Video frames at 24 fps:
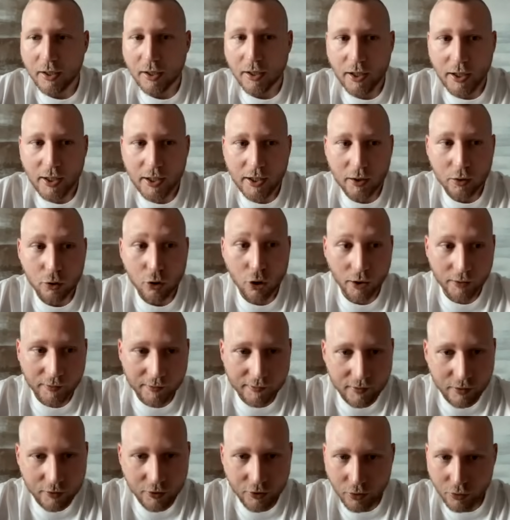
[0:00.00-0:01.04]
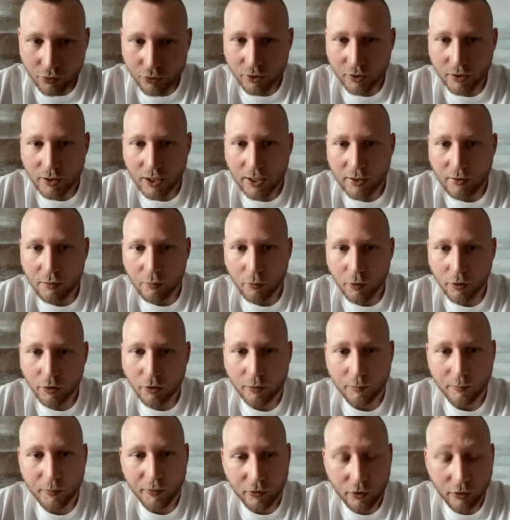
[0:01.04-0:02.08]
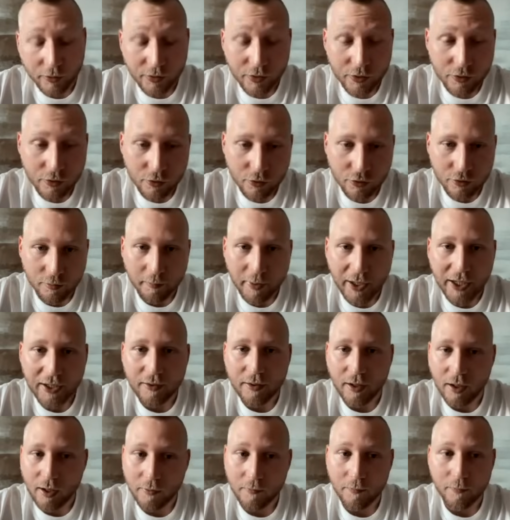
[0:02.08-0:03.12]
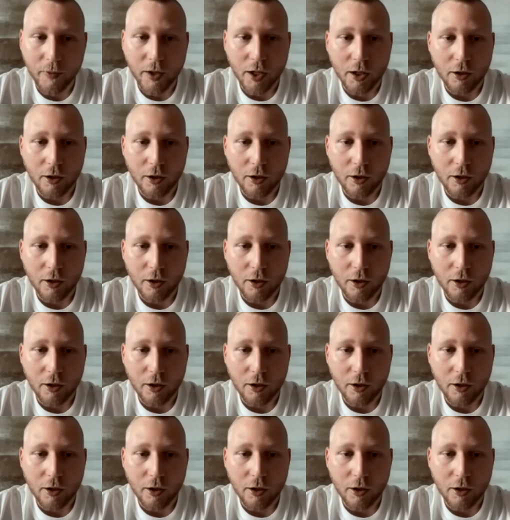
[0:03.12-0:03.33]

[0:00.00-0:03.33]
a constitution, the Atom 1 constitution back then,